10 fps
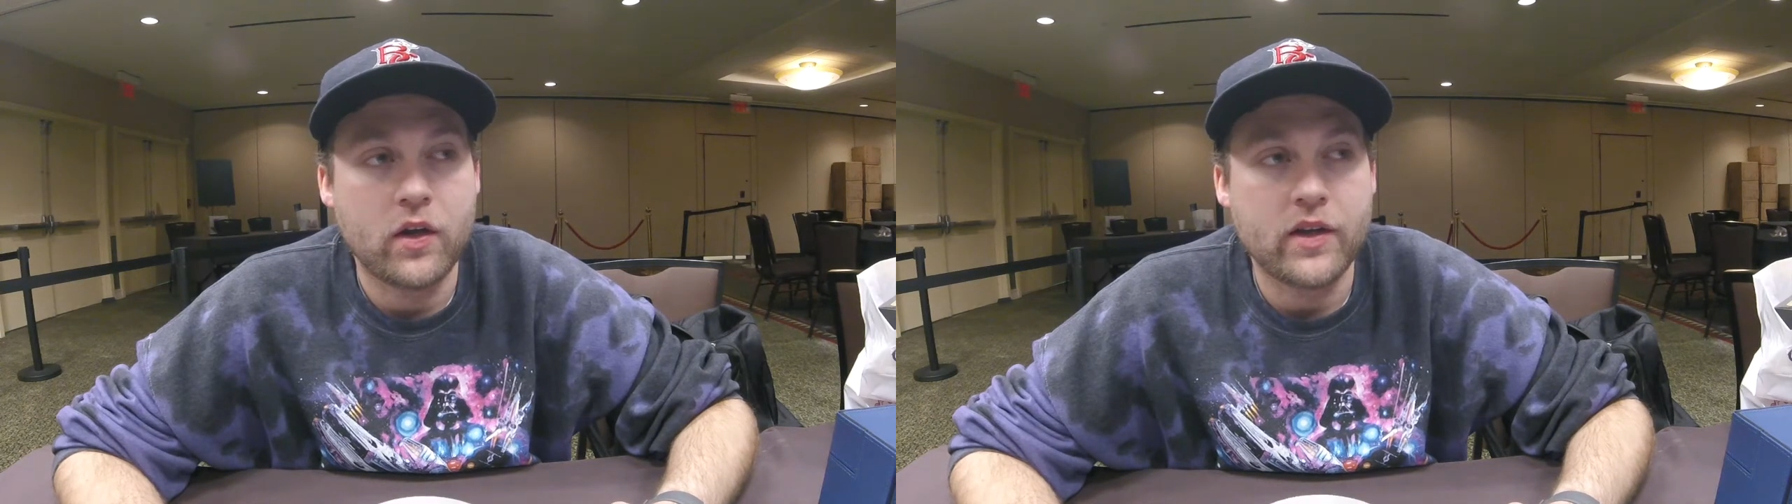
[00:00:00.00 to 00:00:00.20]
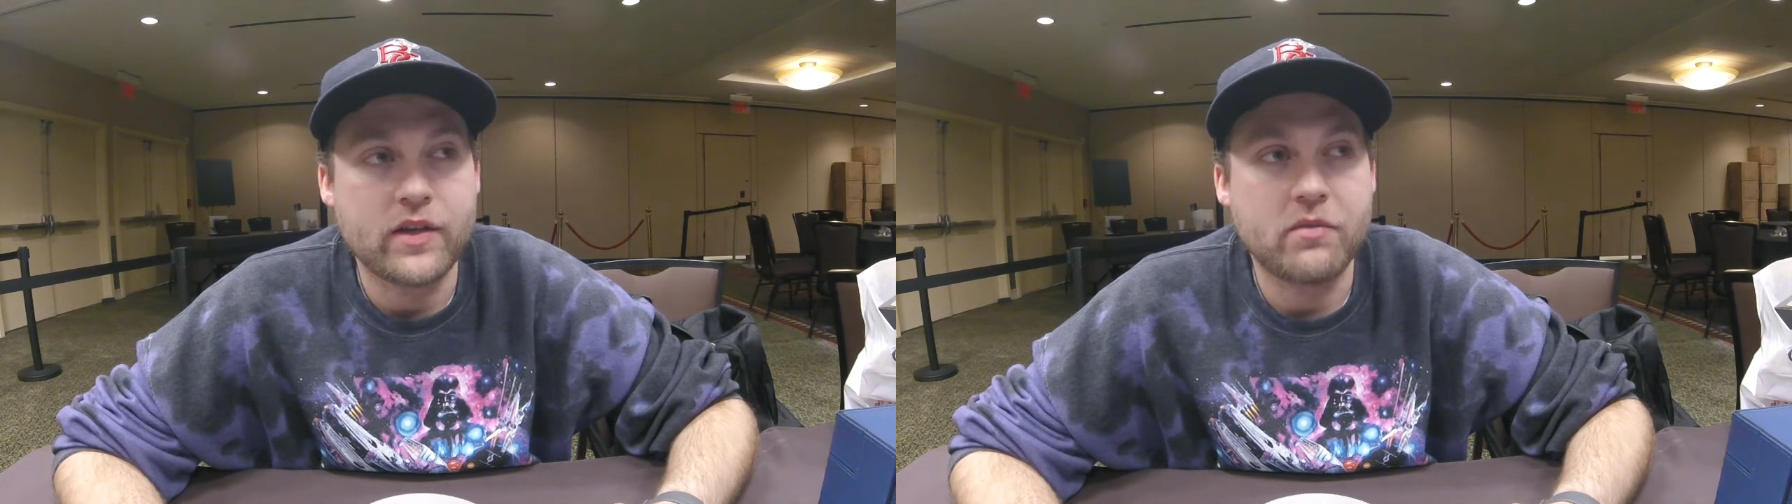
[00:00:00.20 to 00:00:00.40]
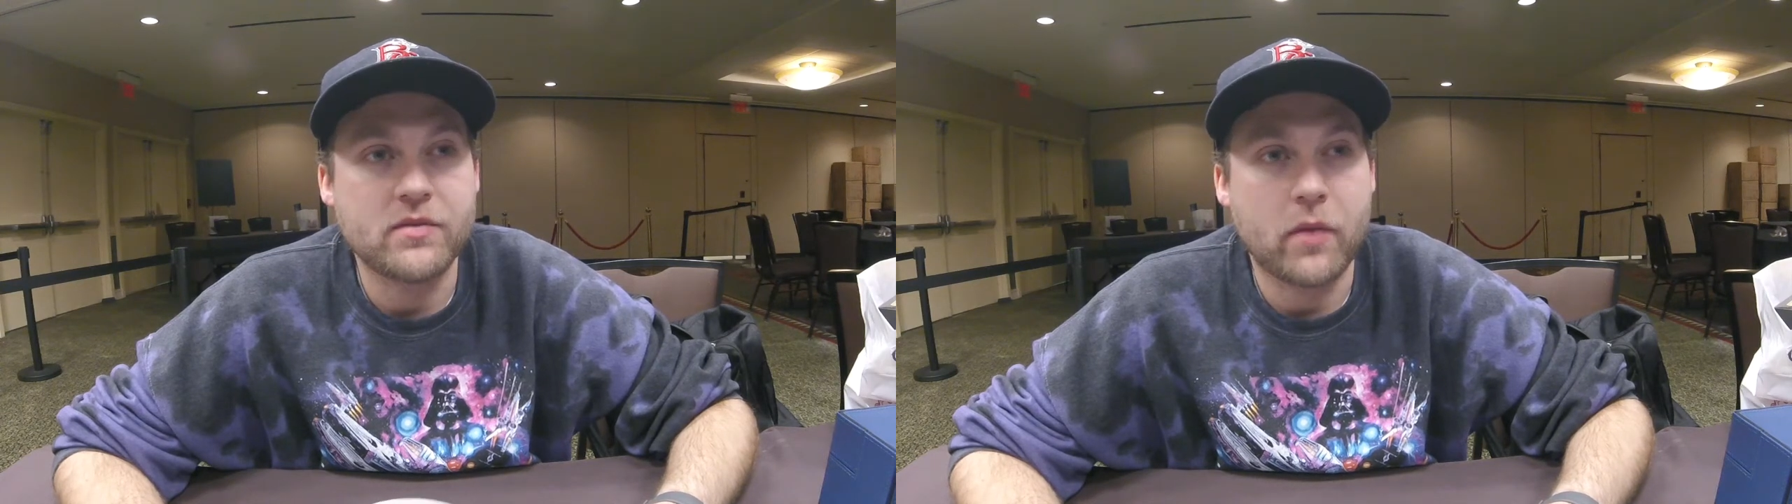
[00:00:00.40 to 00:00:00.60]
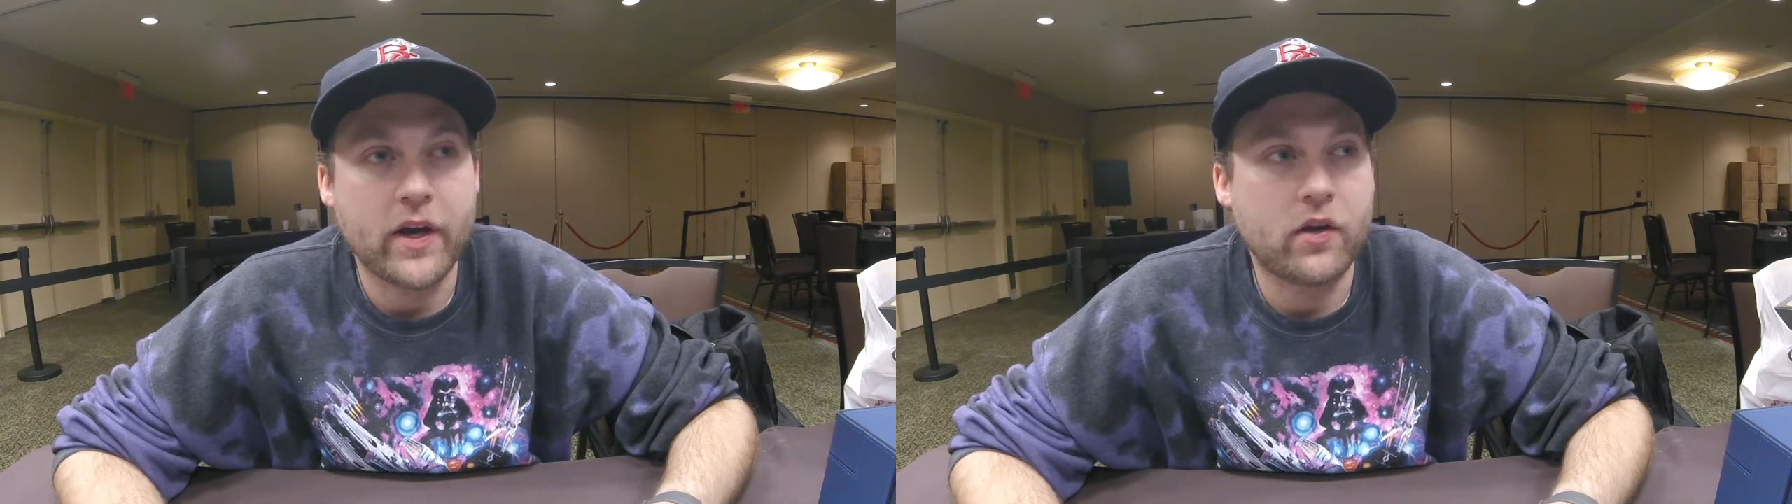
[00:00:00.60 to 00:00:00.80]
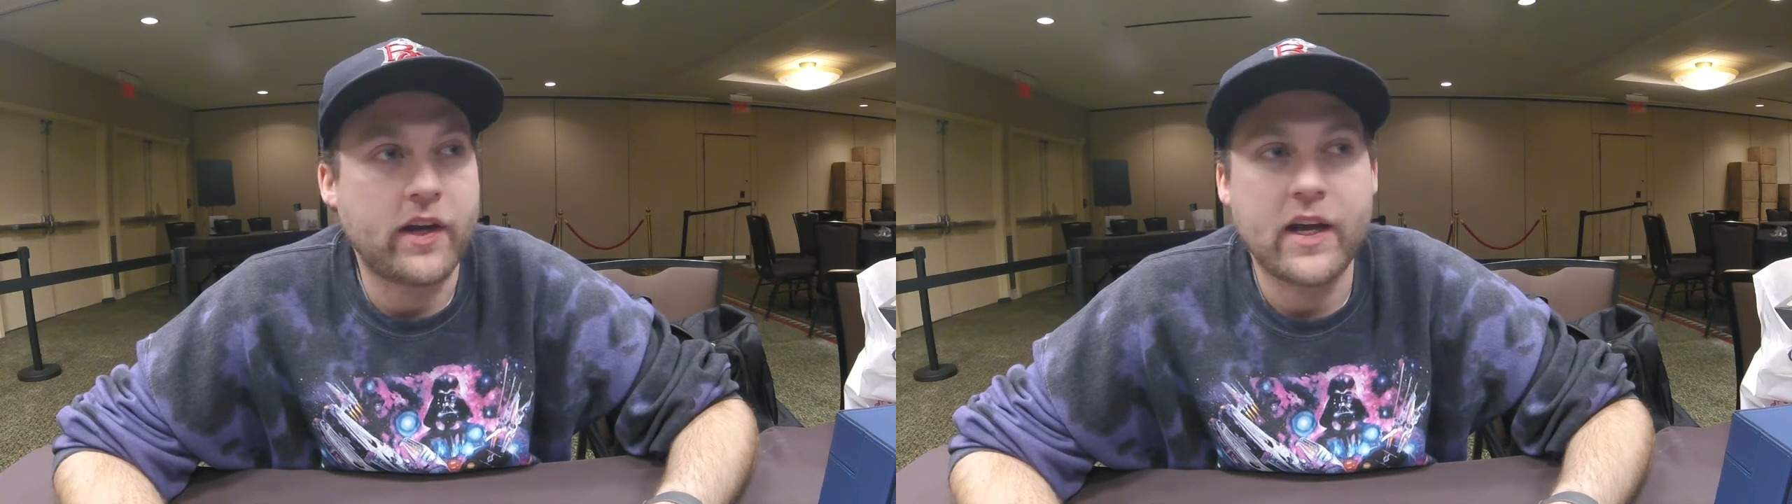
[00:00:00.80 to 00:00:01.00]
his name was
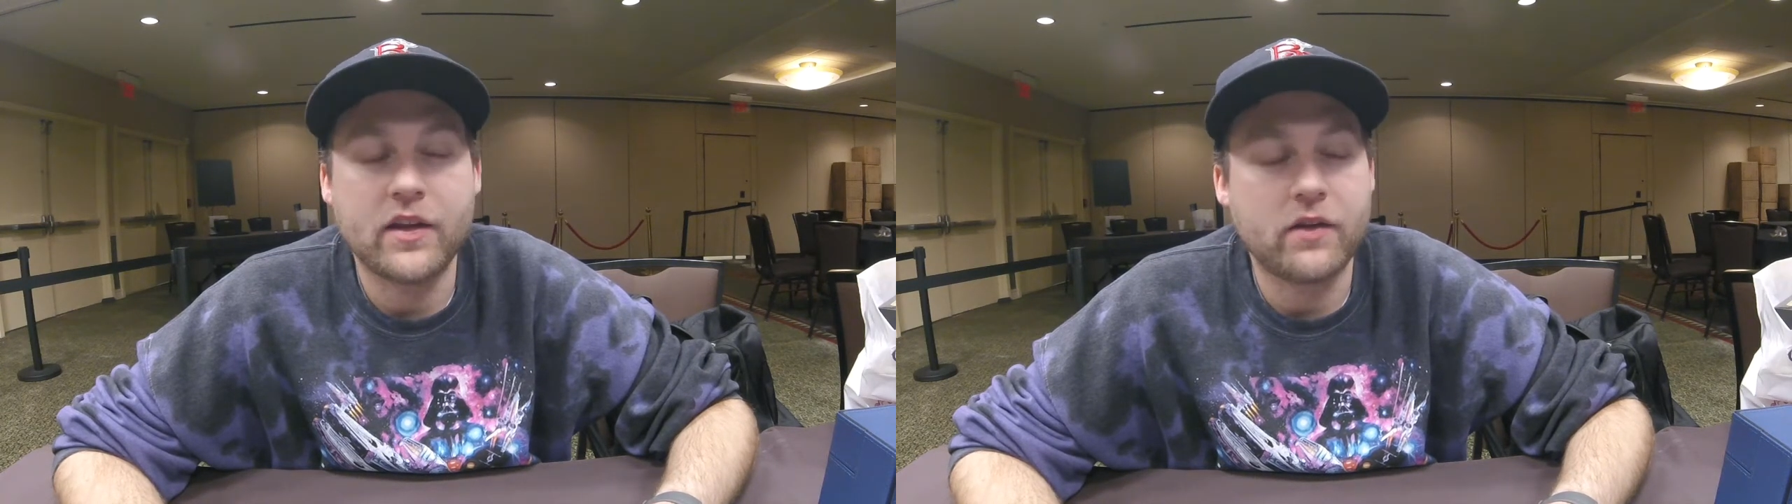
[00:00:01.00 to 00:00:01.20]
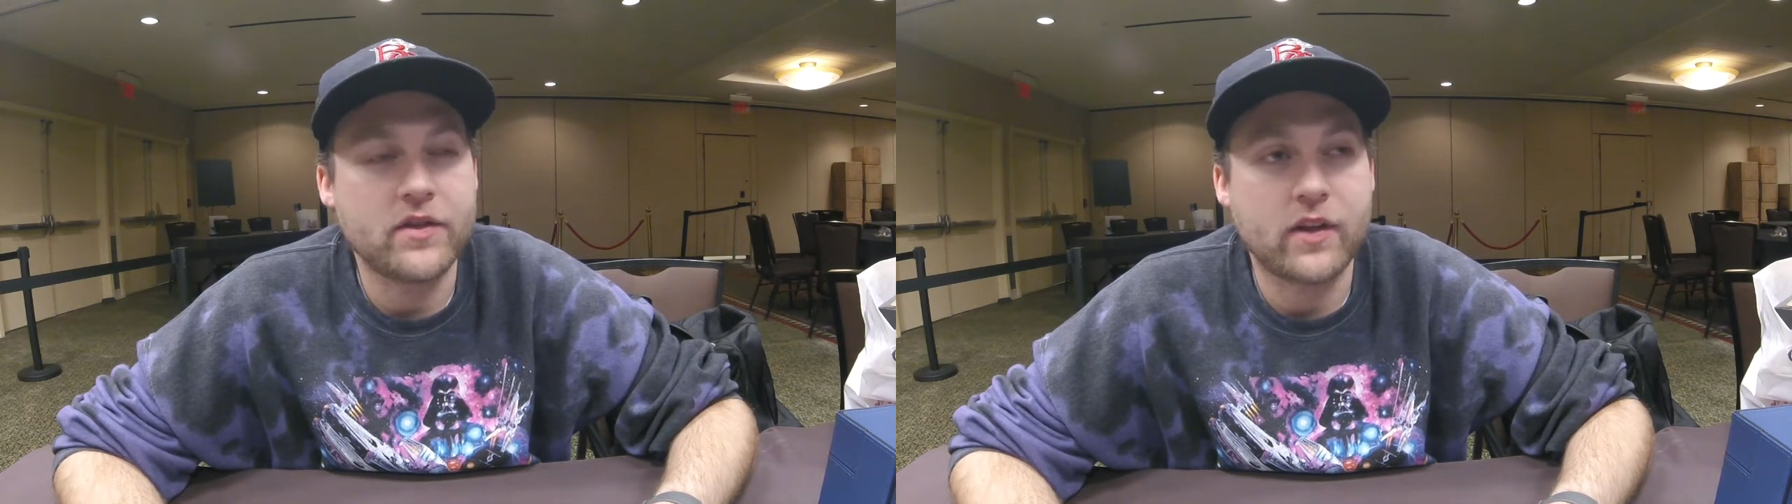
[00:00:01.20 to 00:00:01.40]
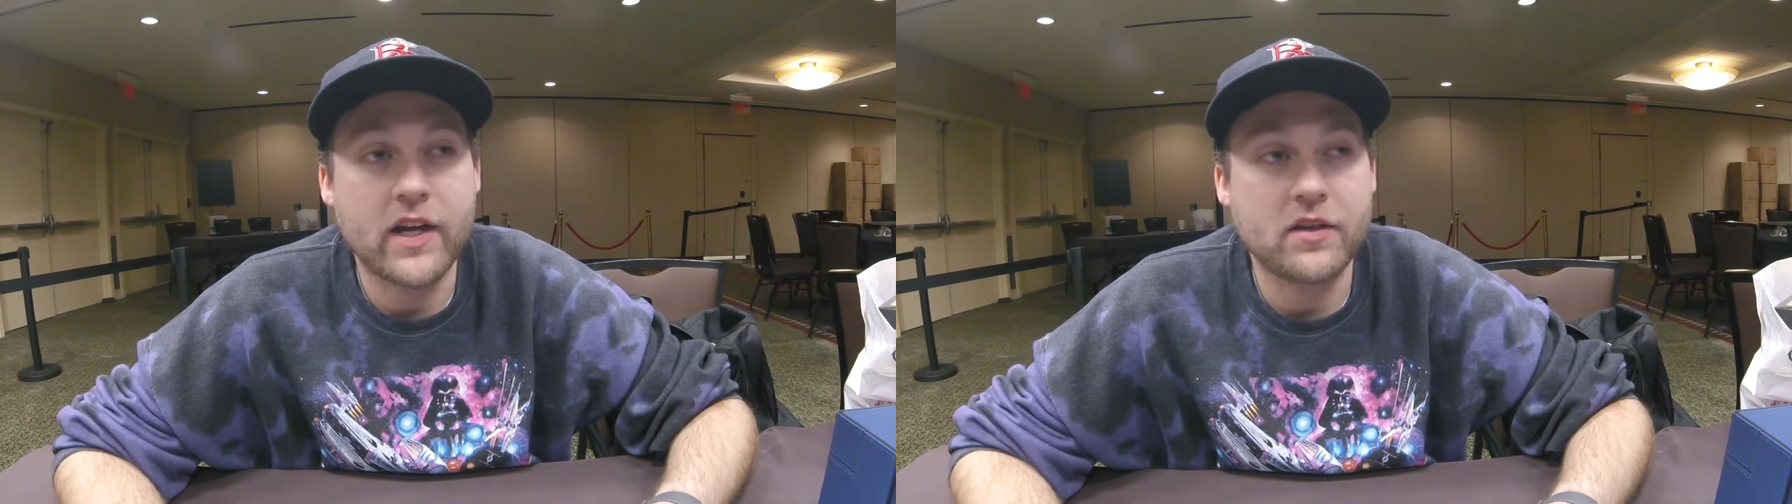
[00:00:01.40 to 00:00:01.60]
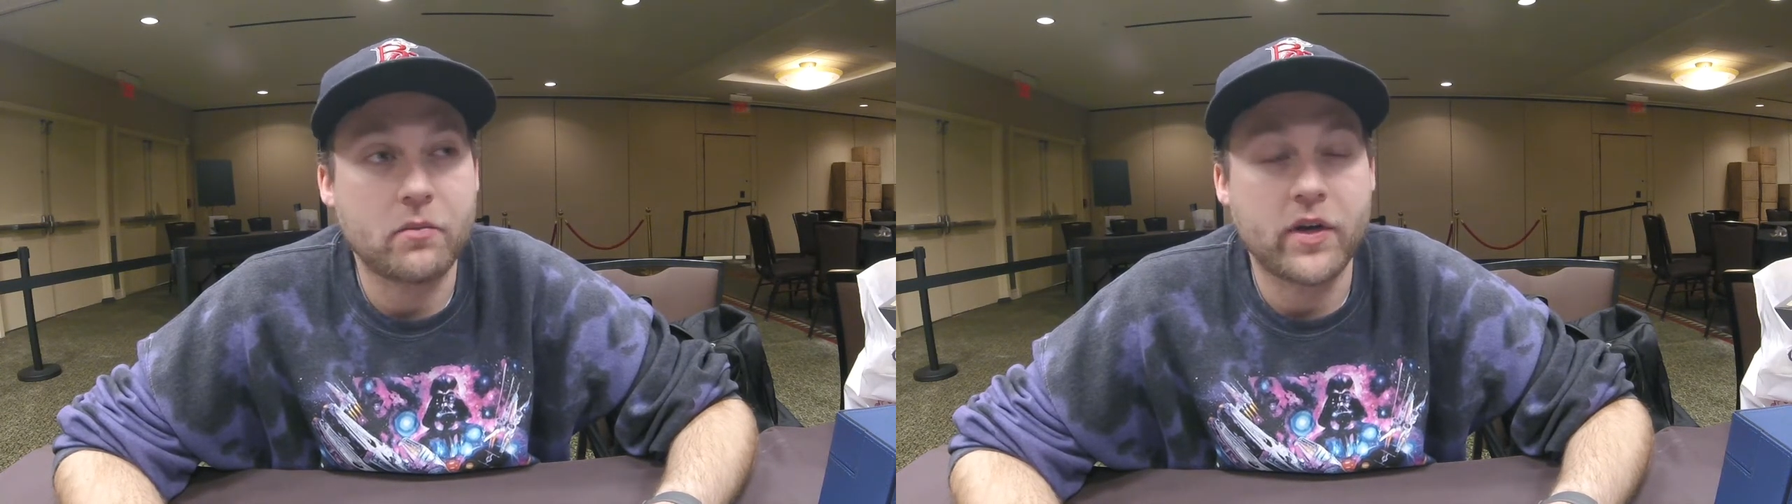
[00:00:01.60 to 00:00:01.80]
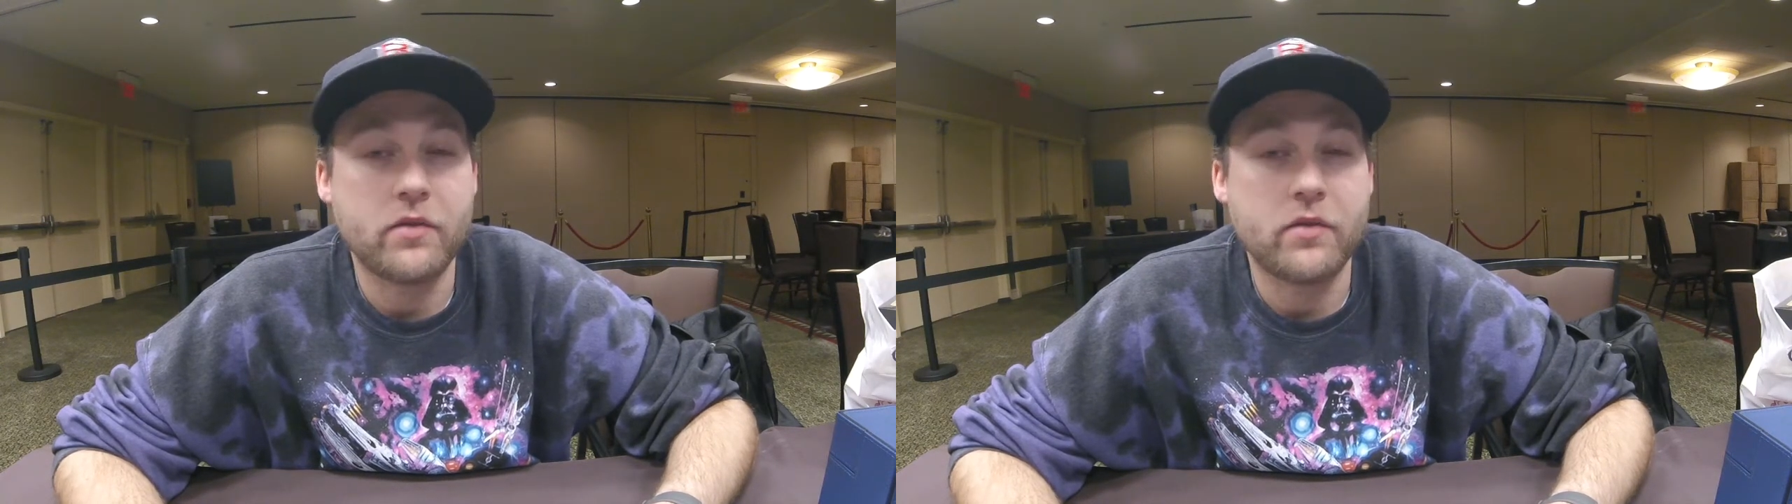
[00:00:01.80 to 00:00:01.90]
Michael. I can't think of his last name,